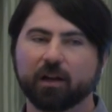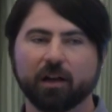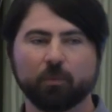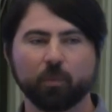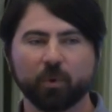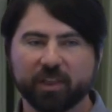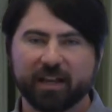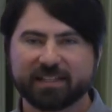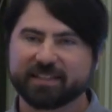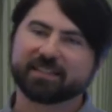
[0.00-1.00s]
Um, one of the
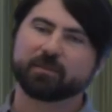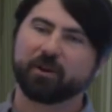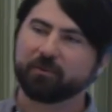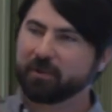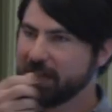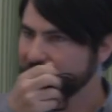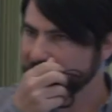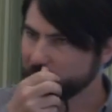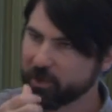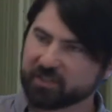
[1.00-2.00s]
nice things about
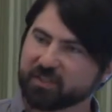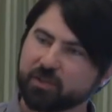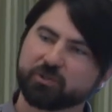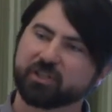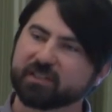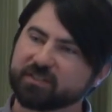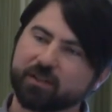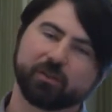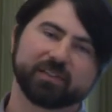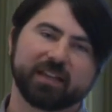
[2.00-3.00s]
having remote execution and
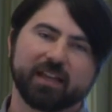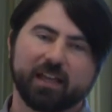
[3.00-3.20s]
SALT